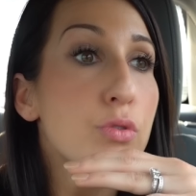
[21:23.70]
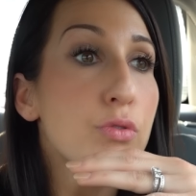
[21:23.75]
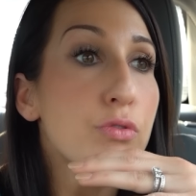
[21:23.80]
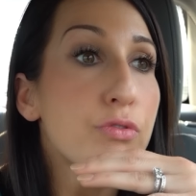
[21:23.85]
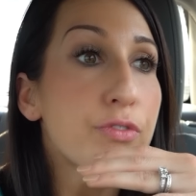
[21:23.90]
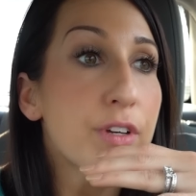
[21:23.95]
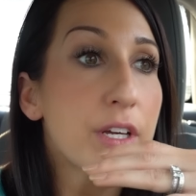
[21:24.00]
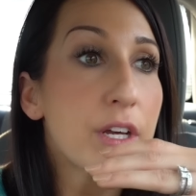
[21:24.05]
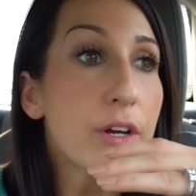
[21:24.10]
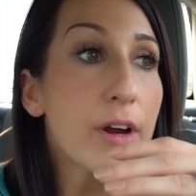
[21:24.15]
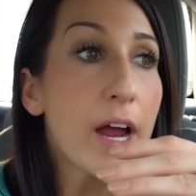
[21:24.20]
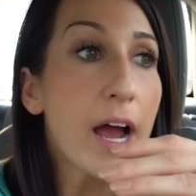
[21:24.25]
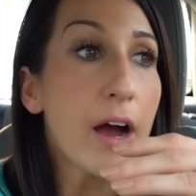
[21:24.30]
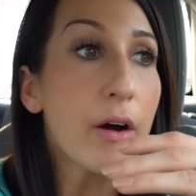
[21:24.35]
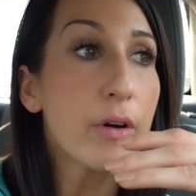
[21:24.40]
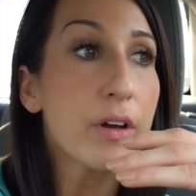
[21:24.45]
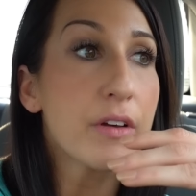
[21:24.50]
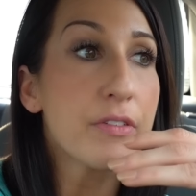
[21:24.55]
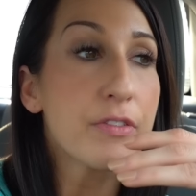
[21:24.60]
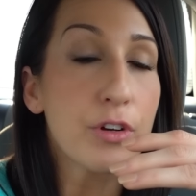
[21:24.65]
figure
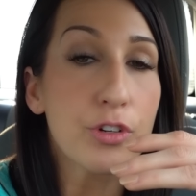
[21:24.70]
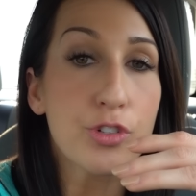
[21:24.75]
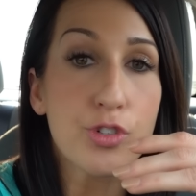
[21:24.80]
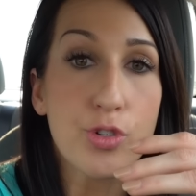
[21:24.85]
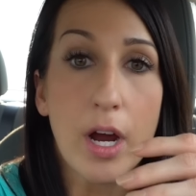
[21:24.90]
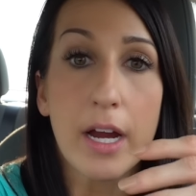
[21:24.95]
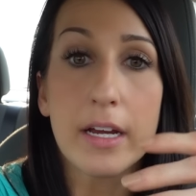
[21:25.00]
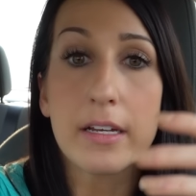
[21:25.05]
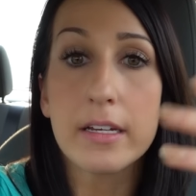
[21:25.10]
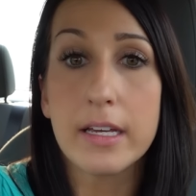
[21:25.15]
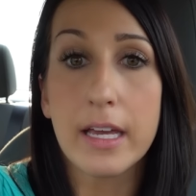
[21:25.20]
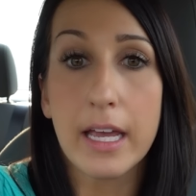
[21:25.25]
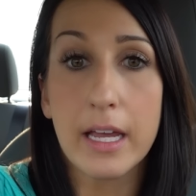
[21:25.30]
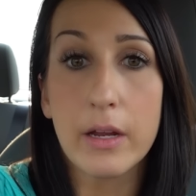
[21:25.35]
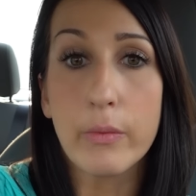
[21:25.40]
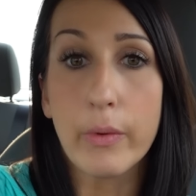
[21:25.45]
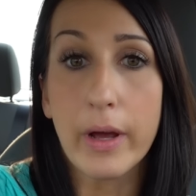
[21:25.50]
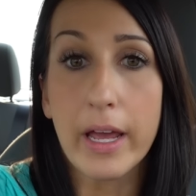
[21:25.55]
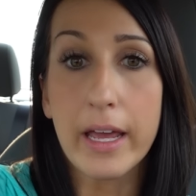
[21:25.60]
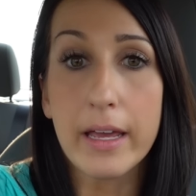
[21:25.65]
out if you're trying to
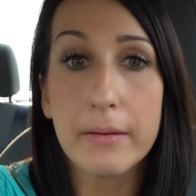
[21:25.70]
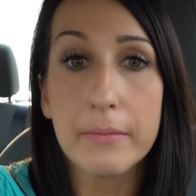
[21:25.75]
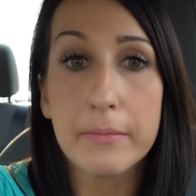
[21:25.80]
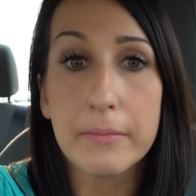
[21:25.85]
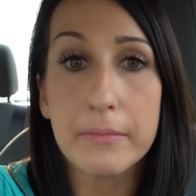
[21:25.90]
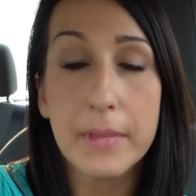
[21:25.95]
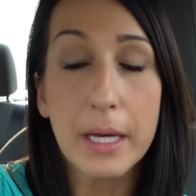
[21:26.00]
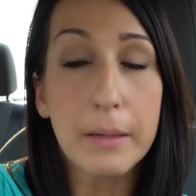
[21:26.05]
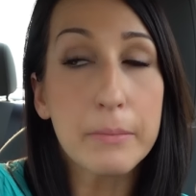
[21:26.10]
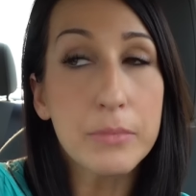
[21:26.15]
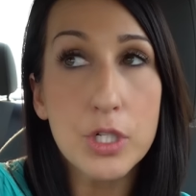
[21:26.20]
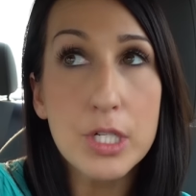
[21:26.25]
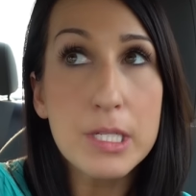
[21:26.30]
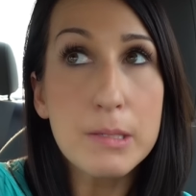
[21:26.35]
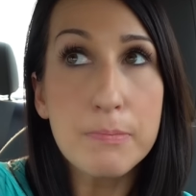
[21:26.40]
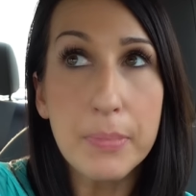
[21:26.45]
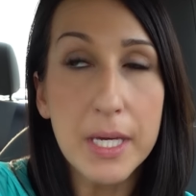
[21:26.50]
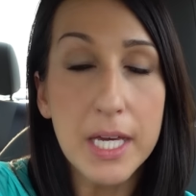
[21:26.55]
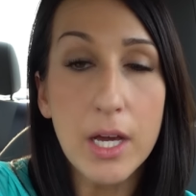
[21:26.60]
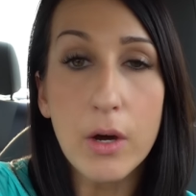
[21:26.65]
gain weight, then
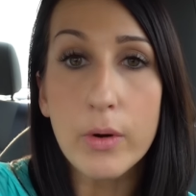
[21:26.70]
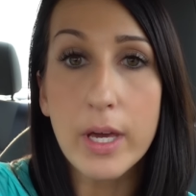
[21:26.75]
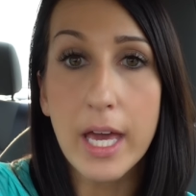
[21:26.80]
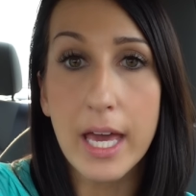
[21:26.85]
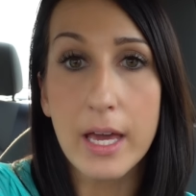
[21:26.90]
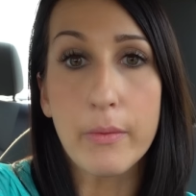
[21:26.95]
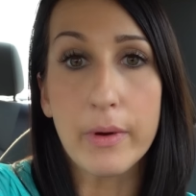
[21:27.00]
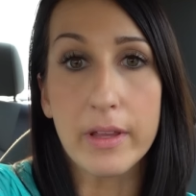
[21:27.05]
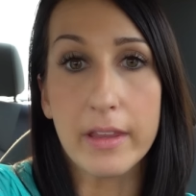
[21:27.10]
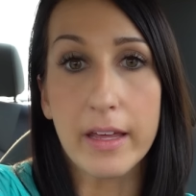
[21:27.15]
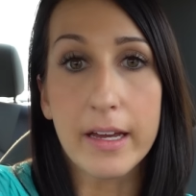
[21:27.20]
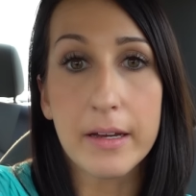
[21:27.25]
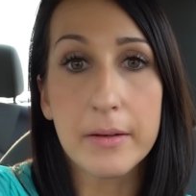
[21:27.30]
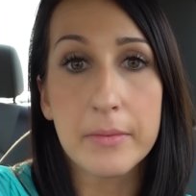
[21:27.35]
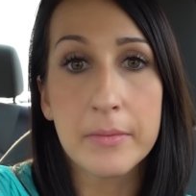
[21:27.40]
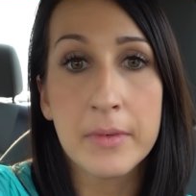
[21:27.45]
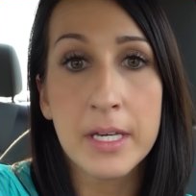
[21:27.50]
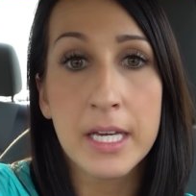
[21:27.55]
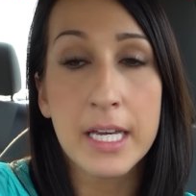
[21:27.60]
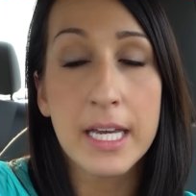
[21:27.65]
just be okay with it.
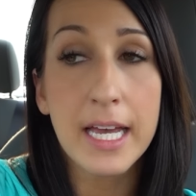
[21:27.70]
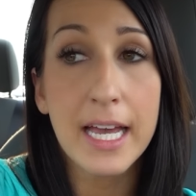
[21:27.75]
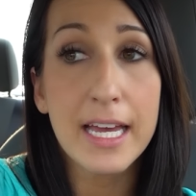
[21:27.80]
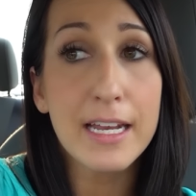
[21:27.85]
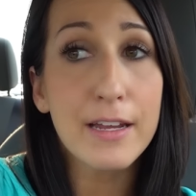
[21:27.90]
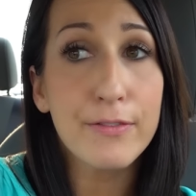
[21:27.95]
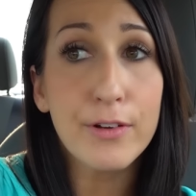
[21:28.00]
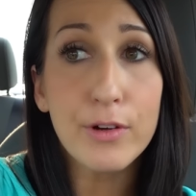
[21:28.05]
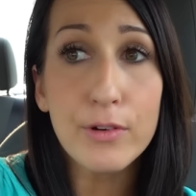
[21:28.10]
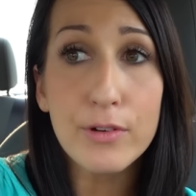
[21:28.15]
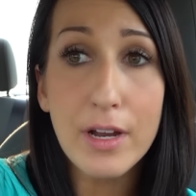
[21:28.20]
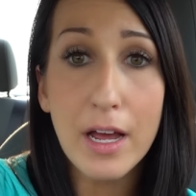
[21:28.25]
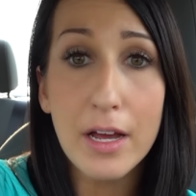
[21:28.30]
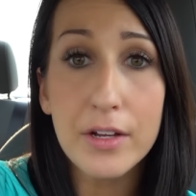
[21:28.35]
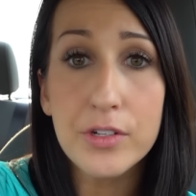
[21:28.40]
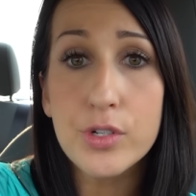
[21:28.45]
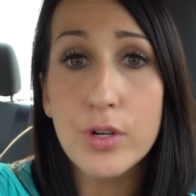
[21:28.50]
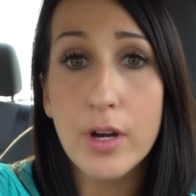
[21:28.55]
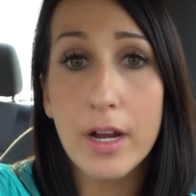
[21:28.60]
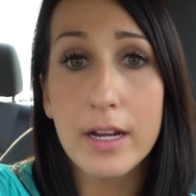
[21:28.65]
And if you're
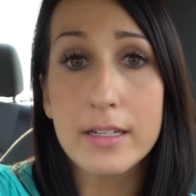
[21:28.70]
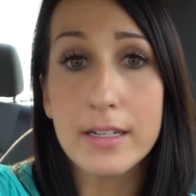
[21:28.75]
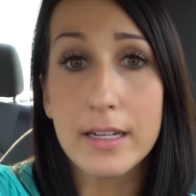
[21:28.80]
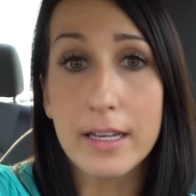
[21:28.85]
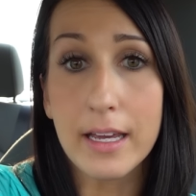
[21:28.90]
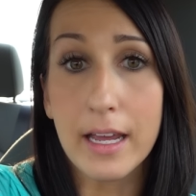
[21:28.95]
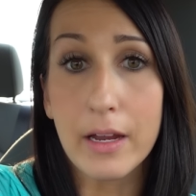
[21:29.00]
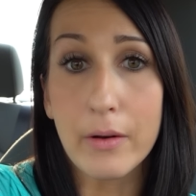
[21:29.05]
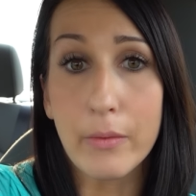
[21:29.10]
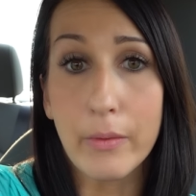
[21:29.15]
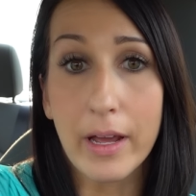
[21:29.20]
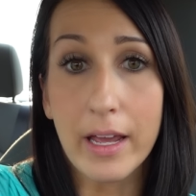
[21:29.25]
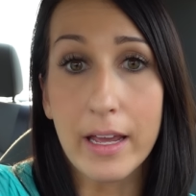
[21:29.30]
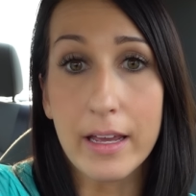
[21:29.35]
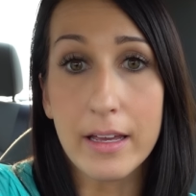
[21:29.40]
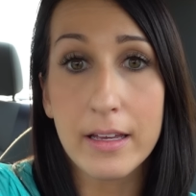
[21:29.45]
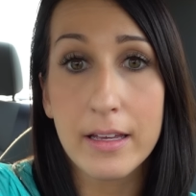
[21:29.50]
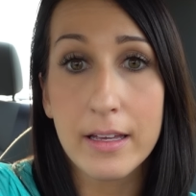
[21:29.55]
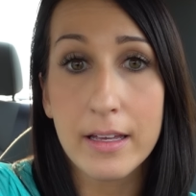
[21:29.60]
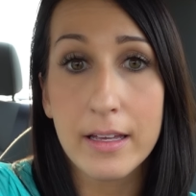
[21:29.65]
not trying to gain
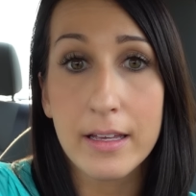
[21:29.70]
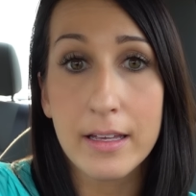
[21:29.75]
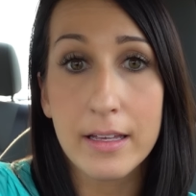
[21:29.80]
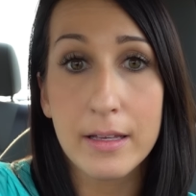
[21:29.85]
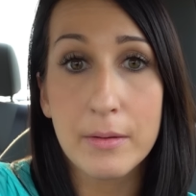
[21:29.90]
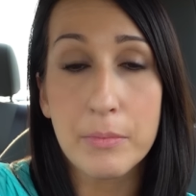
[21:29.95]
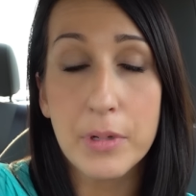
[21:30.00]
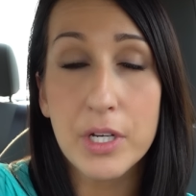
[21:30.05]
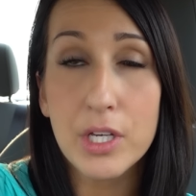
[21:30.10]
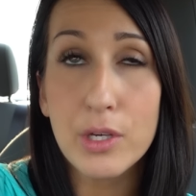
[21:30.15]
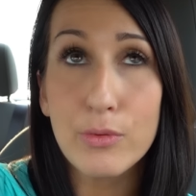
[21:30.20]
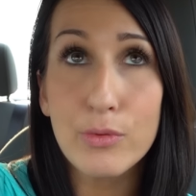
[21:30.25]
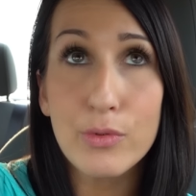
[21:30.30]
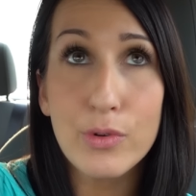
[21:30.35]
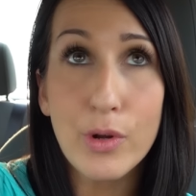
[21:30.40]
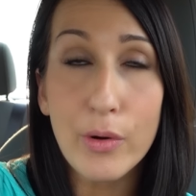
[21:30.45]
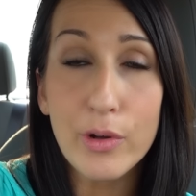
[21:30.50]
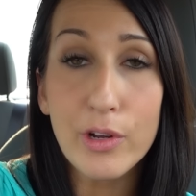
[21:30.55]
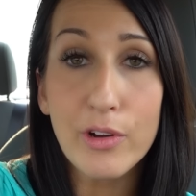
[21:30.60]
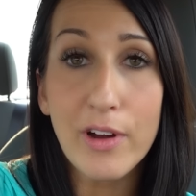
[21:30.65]
weight, but you
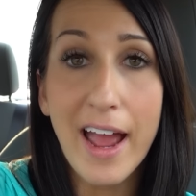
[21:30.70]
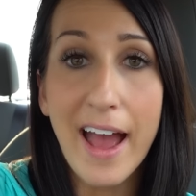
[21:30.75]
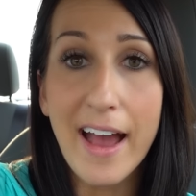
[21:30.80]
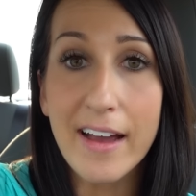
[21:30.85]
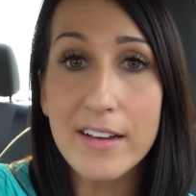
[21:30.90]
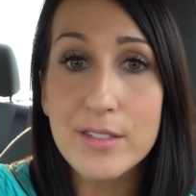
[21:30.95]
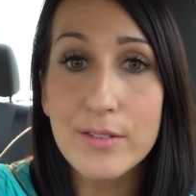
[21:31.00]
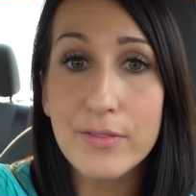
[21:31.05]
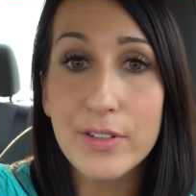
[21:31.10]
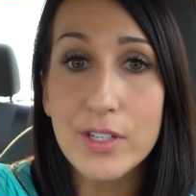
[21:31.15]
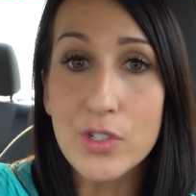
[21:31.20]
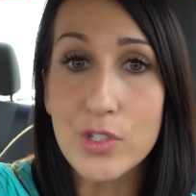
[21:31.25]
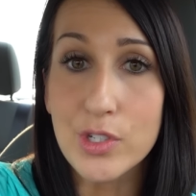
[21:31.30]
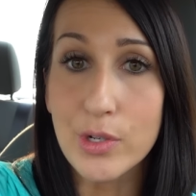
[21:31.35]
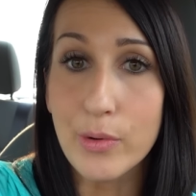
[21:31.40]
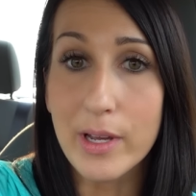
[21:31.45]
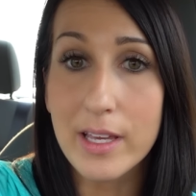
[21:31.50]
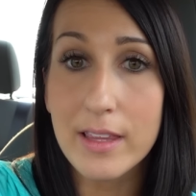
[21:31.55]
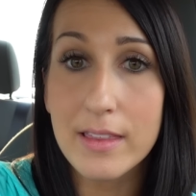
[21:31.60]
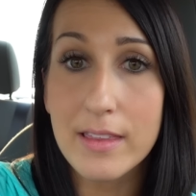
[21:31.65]
know you're actively
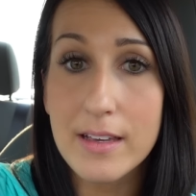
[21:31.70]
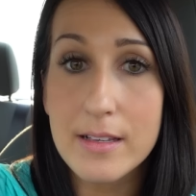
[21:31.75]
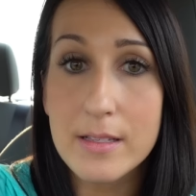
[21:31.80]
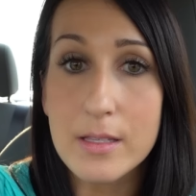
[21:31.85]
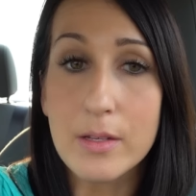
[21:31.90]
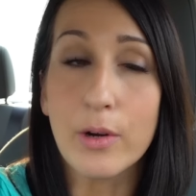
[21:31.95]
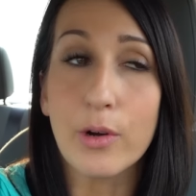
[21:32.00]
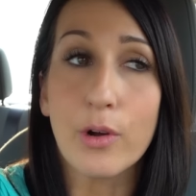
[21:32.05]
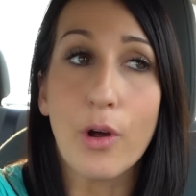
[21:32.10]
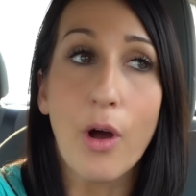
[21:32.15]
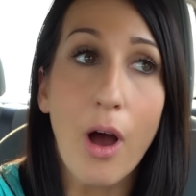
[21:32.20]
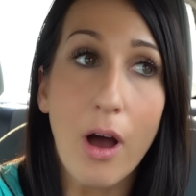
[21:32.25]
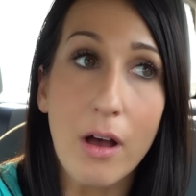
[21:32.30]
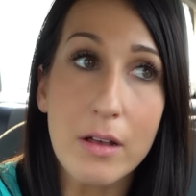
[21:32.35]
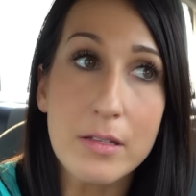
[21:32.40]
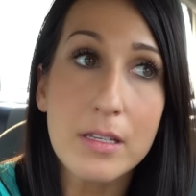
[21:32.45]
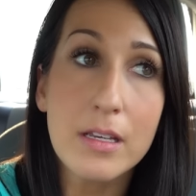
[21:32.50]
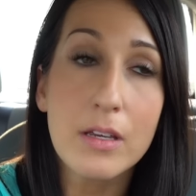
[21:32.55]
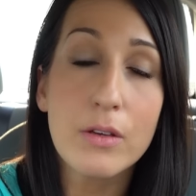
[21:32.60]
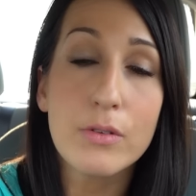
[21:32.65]
doing things that are
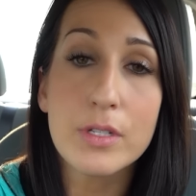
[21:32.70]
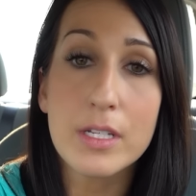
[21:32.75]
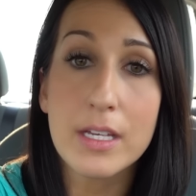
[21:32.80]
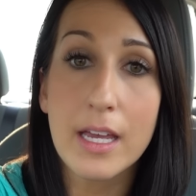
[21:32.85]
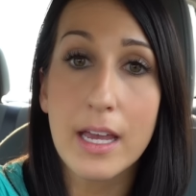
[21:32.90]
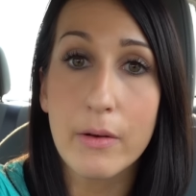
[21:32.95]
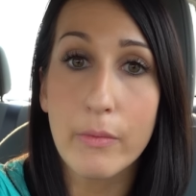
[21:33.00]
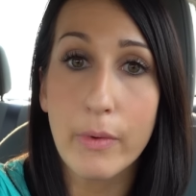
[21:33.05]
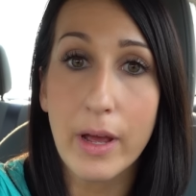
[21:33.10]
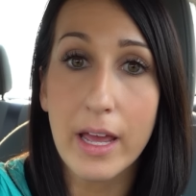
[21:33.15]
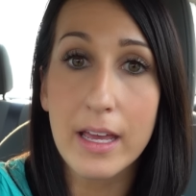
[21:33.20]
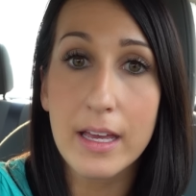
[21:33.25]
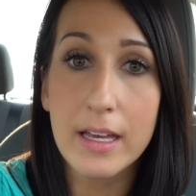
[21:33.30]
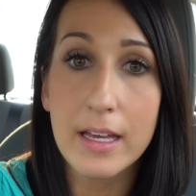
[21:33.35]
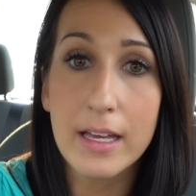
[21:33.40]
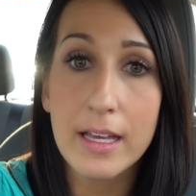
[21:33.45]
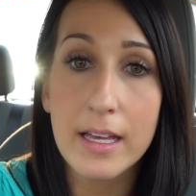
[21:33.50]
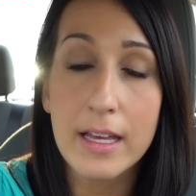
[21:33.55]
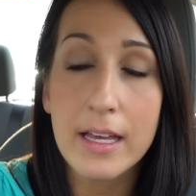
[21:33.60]
causing you to gain weight,